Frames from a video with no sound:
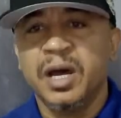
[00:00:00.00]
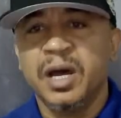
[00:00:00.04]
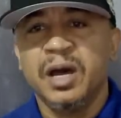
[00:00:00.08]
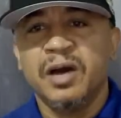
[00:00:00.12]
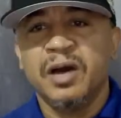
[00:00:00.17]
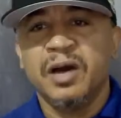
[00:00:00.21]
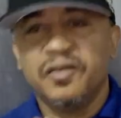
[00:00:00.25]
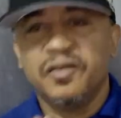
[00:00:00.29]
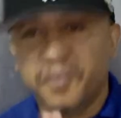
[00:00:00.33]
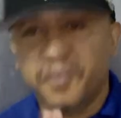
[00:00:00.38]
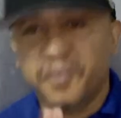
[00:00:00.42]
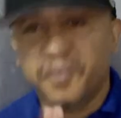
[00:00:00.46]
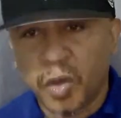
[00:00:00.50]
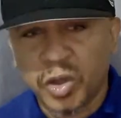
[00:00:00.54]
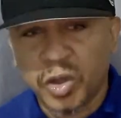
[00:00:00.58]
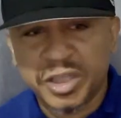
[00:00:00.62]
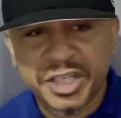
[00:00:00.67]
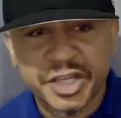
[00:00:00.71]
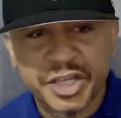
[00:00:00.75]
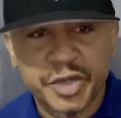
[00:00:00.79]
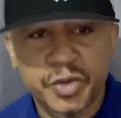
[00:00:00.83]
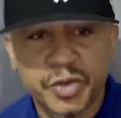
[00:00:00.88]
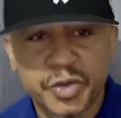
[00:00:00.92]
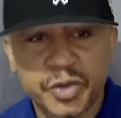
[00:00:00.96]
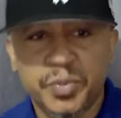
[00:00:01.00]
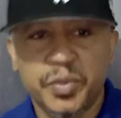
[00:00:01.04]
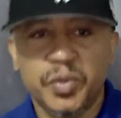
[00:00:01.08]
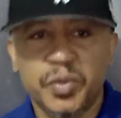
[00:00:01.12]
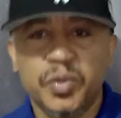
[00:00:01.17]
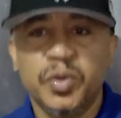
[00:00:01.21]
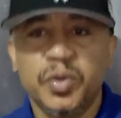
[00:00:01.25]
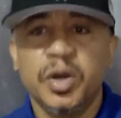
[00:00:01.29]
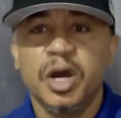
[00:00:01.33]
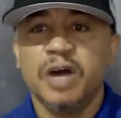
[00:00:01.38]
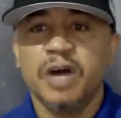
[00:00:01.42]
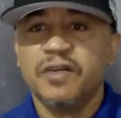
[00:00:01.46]
for
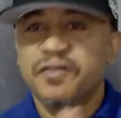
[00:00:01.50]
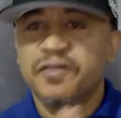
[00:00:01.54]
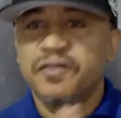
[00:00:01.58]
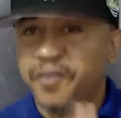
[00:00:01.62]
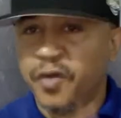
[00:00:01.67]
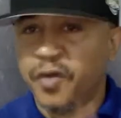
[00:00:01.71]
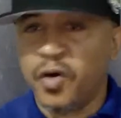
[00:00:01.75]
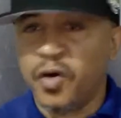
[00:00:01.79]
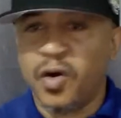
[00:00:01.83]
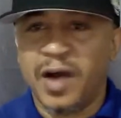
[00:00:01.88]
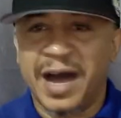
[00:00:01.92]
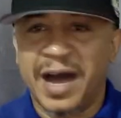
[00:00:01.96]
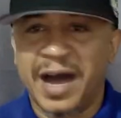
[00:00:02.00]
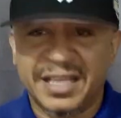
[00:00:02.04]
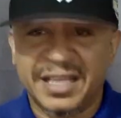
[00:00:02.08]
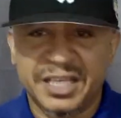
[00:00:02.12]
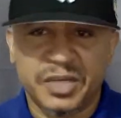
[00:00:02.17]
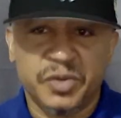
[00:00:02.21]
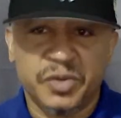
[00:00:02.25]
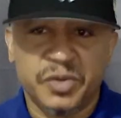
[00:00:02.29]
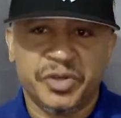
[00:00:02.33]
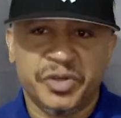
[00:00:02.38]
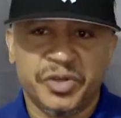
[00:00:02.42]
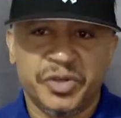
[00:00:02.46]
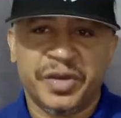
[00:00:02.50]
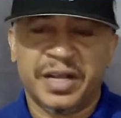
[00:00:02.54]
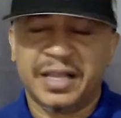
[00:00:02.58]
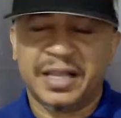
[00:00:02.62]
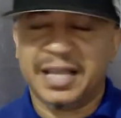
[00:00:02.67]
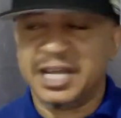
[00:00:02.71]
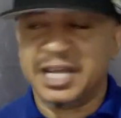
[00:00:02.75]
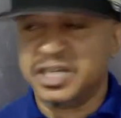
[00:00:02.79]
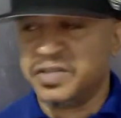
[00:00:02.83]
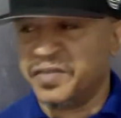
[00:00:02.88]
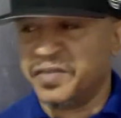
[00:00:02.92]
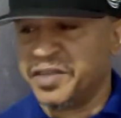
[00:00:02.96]
Tinubu, for Atiku during
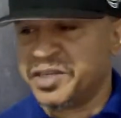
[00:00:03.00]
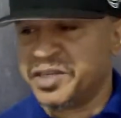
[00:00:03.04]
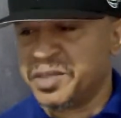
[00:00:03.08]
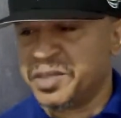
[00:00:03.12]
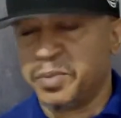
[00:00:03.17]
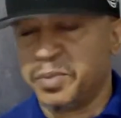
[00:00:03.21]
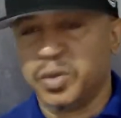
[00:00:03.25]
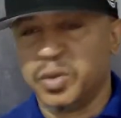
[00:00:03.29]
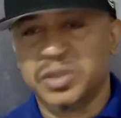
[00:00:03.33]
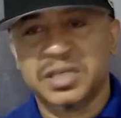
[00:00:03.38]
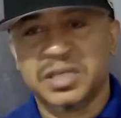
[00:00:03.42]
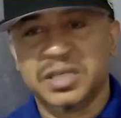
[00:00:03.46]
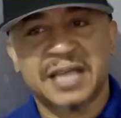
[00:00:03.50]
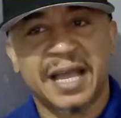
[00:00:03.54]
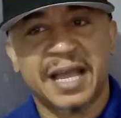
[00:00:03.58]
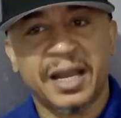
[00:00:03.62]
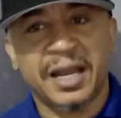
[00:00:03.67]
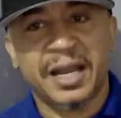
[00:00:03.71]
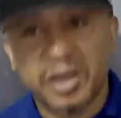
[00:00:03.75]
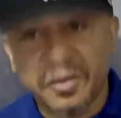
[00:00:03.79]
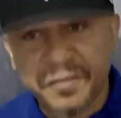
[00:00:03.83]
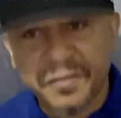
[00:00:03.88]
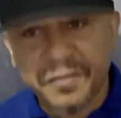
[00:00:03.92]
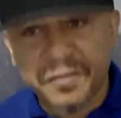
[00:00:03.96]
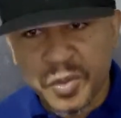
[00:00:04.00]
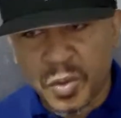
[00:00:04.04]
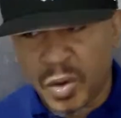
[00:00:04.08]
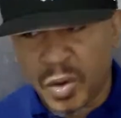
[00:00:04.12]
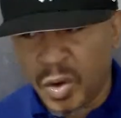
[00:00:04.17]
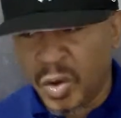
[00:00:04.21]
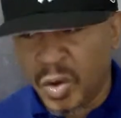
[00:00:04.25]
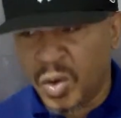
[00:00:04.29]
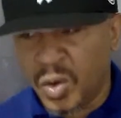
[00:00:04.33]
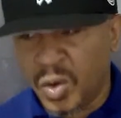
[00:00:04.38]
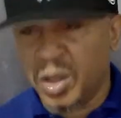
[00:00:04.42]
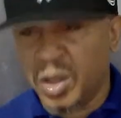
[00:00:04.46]
Clash of the Supporters. I love you
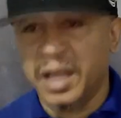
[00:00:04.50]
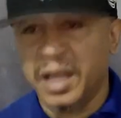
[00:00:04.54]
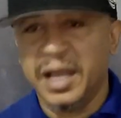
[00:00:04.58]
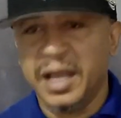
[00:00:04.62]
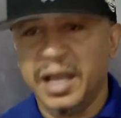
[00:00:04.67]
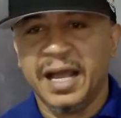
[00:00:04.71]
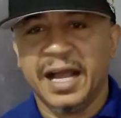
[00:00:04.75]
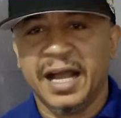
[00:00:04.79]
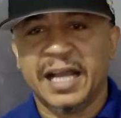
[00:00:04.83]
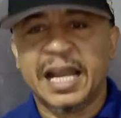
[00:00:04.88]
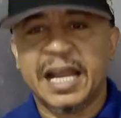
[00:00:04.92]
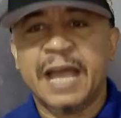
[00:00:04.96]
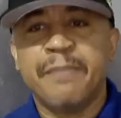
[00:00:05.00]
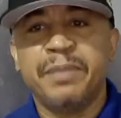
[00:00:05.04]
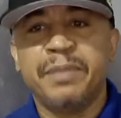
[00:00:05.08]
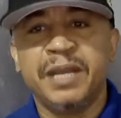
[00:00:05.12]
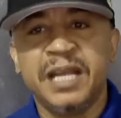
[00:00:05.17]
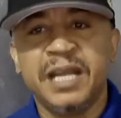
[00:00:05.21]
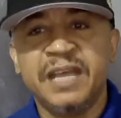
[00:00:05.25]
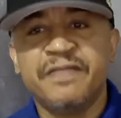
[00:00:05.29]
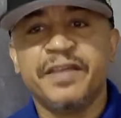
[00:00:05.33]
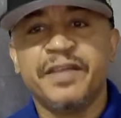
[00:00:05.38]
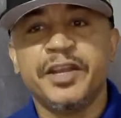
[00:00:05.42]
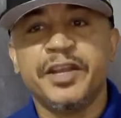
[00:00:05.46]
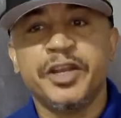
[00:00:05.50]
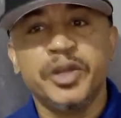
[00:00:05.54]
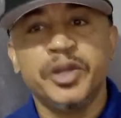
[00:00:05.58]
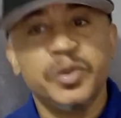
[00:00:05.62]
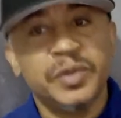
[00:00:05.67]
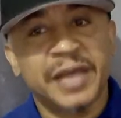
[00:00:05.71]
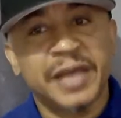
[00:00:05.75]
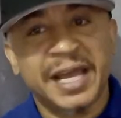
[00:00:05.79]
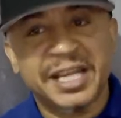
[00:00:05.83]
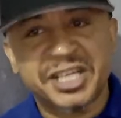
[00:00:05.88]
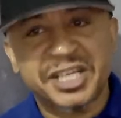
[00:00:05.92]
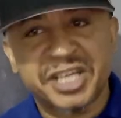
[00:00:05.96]
all, and I believe a
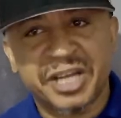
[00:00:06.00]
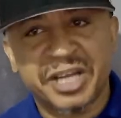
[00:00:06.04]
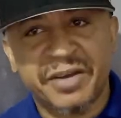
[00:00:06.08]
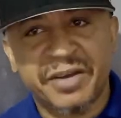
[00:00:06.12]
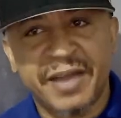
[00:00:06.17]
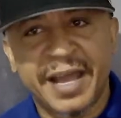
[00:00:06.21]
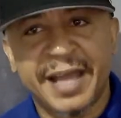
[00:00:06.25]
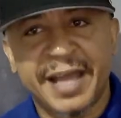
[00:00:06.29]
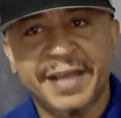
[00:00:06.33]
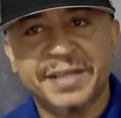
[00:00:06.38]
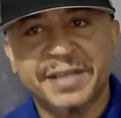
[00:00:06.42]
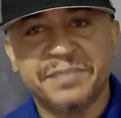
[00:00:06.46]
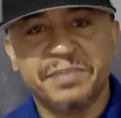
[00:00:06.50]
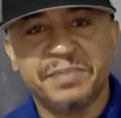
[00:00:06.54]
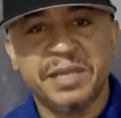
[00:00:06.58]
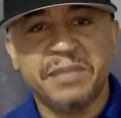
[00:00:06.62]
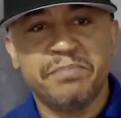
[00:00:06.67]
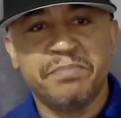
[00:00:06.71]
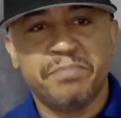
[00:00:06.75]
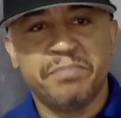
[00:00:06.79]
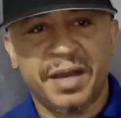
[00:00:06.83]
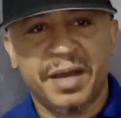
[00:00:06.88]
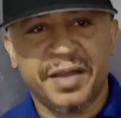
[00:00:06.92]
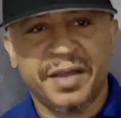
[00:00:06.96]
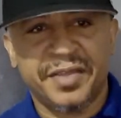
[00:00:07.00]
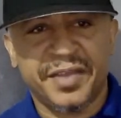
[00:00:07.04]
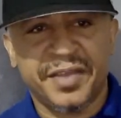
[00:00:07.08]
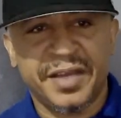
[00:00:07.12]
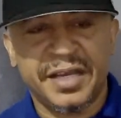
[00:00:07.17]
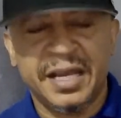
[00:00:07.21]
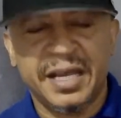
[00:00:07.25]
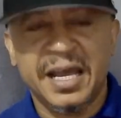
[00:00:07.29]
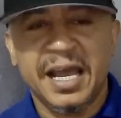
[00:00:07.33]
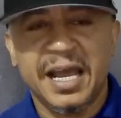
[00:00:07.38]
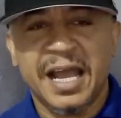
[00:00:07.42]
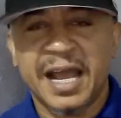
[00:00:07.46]
new Nigeria is being
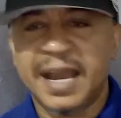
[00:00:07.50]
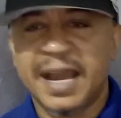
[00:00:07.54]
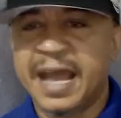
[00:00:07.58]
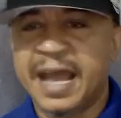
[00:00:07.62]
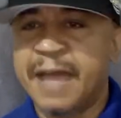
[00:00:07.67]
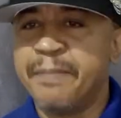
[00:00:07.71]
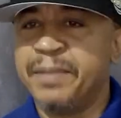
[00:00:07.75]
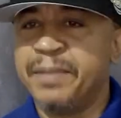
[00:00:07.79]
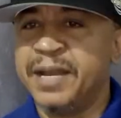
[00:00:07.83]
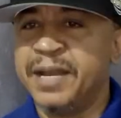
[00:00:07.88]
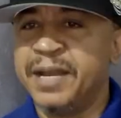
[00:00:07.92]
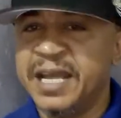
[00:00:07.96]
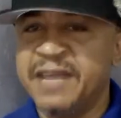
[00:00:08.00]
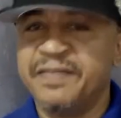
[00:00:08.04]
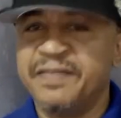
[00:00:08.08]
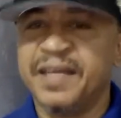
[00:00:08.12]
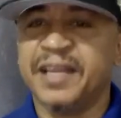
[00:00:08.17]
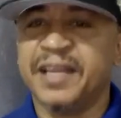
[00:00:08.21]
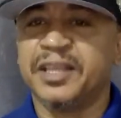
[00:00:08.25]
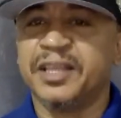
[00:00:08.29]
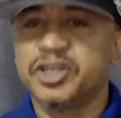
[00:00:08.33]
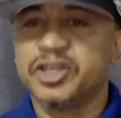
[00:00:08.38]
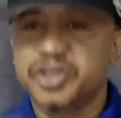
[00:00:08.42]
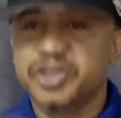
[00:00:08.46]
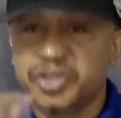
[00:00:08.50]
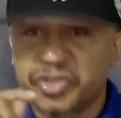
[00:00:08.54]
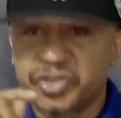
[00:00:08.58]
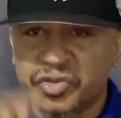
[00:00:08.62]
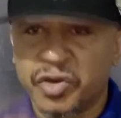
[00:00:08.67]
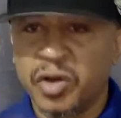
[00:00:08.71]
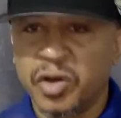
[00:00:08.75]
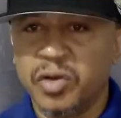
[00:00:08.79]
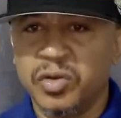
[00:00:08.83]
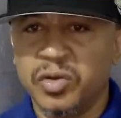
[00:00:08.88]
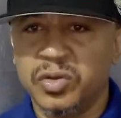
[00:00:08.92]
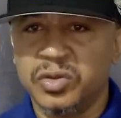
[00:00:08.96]
birthed, and I believe that the
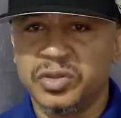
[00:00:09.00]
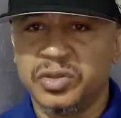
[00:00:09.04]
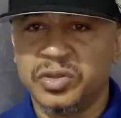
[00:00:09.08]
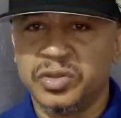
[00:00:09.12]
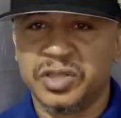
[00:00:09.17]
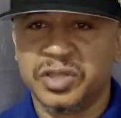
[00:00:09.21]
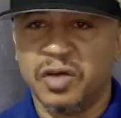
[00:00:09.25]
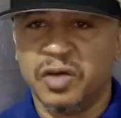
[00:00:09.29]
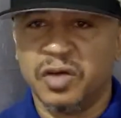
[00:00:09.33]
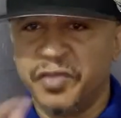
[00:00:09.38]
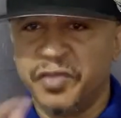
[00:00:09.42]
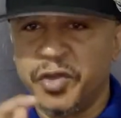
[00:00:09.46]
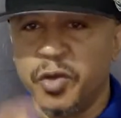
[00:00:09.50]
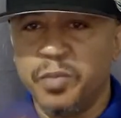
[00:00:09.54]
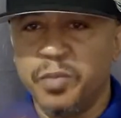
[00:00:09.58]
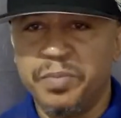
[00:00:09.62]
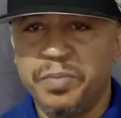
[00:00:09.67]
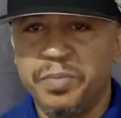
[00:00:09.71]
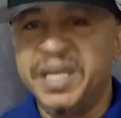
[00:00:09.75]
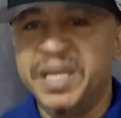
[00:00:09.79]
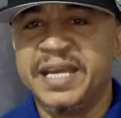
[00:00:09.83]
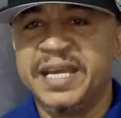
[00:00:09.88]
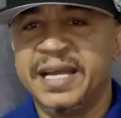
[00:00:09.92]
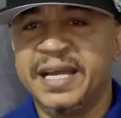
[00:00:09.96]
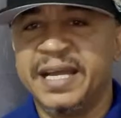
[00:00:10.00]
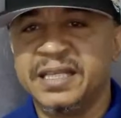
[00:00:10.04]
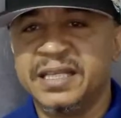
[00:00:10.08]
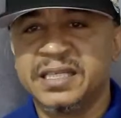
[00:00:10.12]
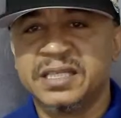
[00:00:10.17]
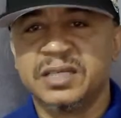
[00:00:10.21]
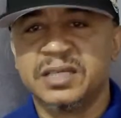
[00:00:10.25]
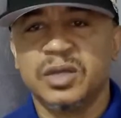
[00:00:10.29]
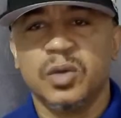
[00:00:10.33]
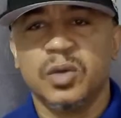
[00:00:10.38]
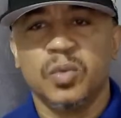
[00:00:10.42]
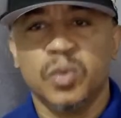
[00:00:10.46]
struggles of the
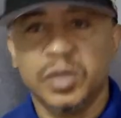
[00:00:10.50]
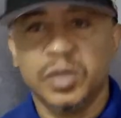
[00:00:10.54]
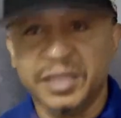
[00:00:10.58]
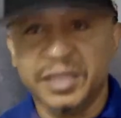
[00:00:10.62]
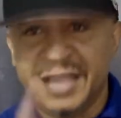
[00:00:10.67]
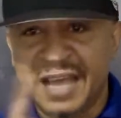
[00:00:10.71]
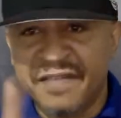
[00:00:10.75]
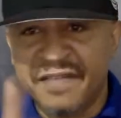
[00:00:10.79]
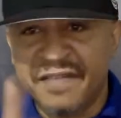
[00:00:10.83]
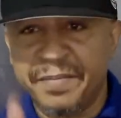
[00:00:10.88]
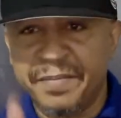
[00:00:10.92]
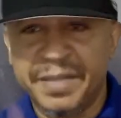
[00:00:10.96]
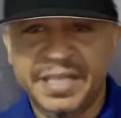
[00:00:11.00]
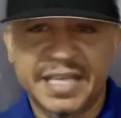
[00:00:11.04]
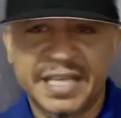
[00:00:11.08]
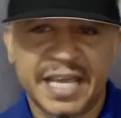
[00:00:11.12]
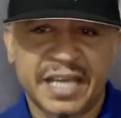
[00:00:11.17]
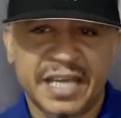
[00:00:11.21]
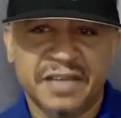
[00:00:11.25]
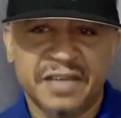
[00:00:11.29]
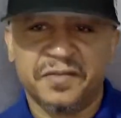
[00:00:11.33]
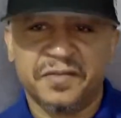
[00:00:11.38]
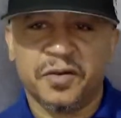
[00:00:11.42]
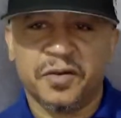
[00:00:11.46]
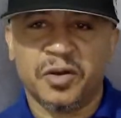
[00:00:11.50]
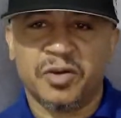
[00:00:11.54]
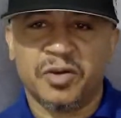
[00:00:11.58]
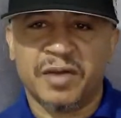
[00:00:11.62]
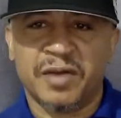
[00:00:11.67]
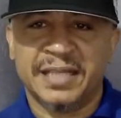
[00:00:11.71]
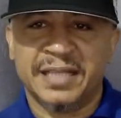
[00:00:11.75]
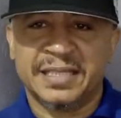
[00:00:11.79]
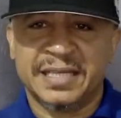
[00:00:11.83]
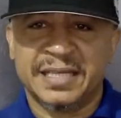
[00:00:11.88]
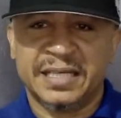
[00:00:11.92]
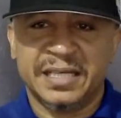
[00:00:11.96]
Obedients will never be taken for
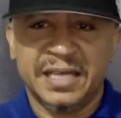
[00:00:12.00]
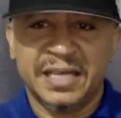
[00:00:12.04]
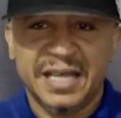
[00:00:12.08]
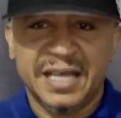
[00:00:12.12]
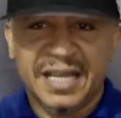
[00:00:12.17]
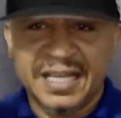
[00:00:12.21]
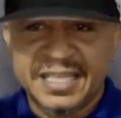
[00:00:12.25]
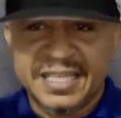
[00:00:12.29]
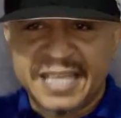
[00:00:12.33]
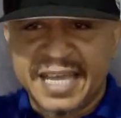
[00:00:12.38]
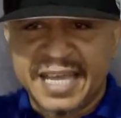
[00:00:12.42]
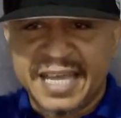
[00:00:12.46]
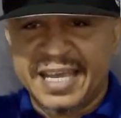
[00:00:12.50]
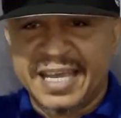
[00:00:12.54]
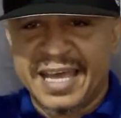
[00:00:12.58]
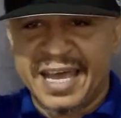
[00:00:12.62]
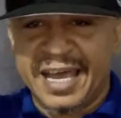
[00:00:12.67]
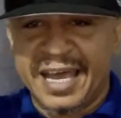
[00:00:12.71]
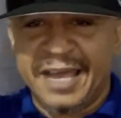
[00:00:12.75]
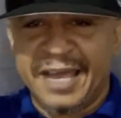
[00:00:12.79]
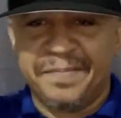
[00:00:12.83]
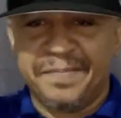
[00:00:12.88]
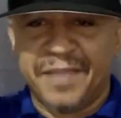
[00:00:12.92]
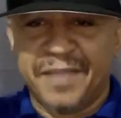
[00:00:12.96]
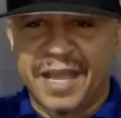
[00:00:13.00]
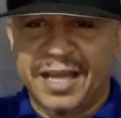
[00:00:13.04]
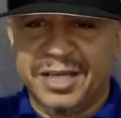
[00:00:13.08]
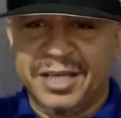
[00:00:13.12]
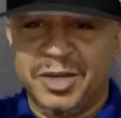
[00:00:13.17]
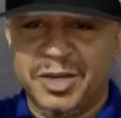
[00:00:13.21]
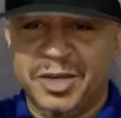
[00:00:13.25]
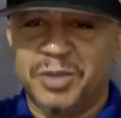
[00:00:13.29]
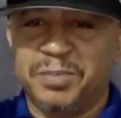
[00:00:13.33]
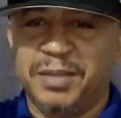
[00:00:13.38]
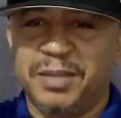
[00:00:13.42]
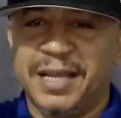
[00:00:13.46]
granted. Take care, and
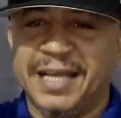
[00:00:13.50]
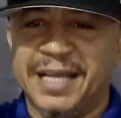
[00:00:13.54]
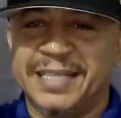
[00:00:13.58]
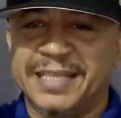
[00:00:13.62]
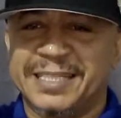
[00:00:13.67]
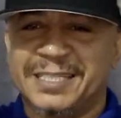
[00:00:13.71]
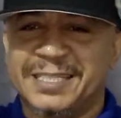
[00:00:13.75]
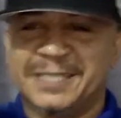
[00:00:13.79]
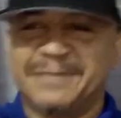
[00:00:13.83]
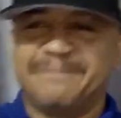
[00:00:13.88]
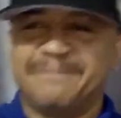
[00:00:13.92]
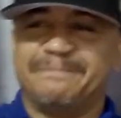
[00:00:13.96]
God bless.